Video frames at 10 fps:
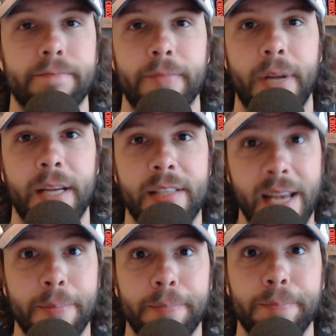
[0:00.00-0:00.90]
That's
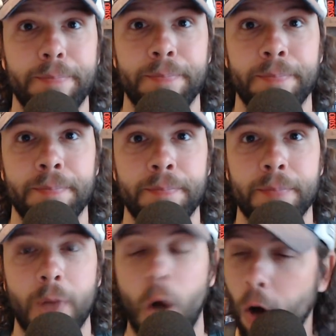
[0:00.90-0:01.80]
it.
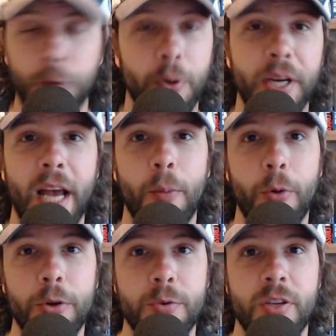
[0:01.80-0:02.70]
All three
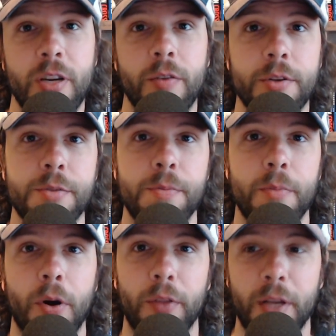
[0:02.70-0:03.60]
Cowboys receivers
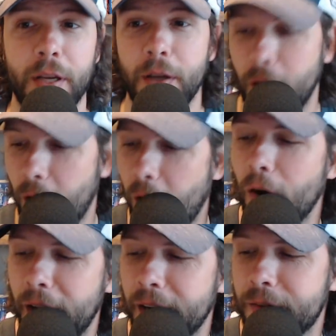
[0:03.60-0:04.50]
are the
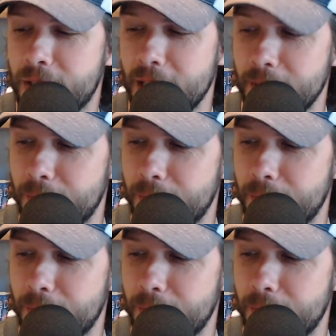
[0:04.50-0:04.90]
all N F C